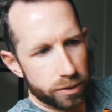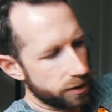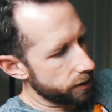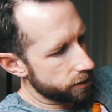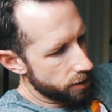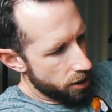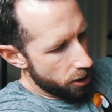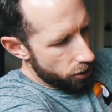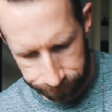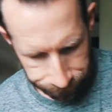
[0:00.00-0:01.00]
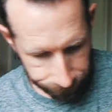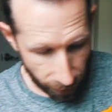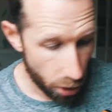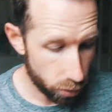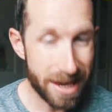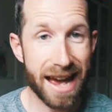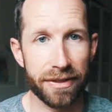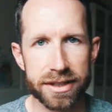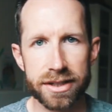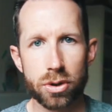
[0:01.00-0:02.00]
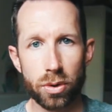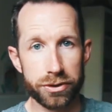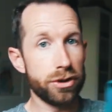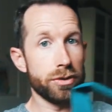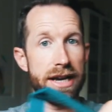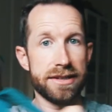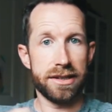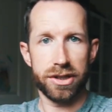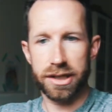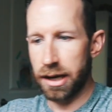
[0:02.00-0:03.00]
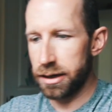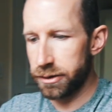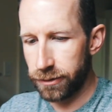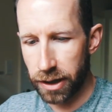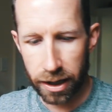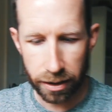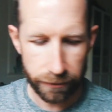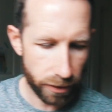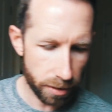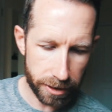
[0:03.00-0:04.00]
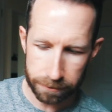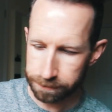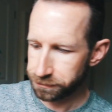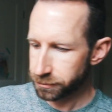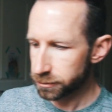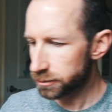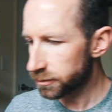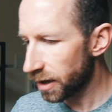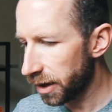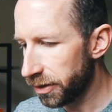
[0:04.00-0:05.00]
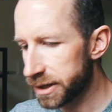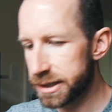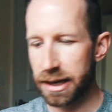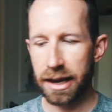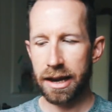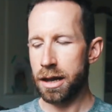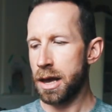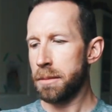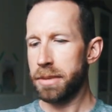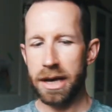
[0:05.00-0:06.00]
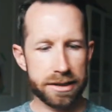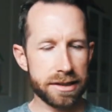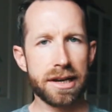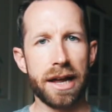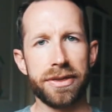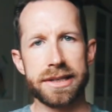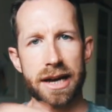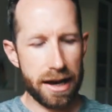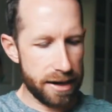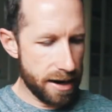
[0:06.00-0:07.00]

with this. Oh yeah, this is cool too, as it just kind of deflated in front of me. This thing, because it's got the tie